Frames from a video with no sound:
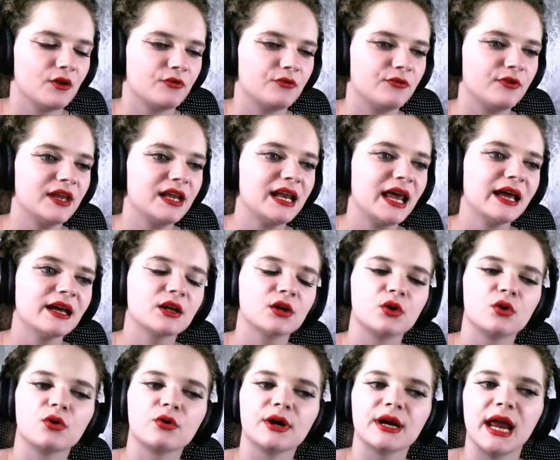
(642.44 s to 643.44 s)
Feline
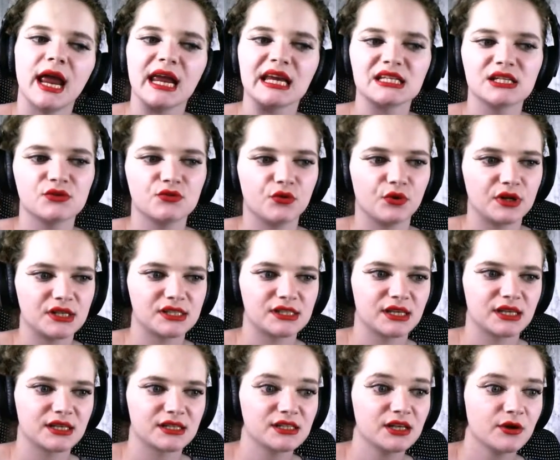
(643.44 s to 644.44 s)
Gloria, eighteen
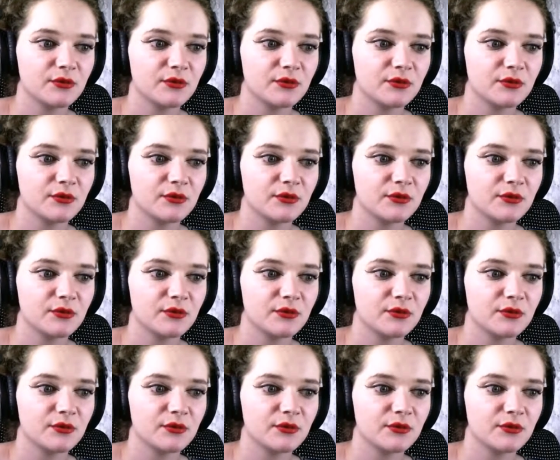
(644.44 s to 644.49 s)
forty-six.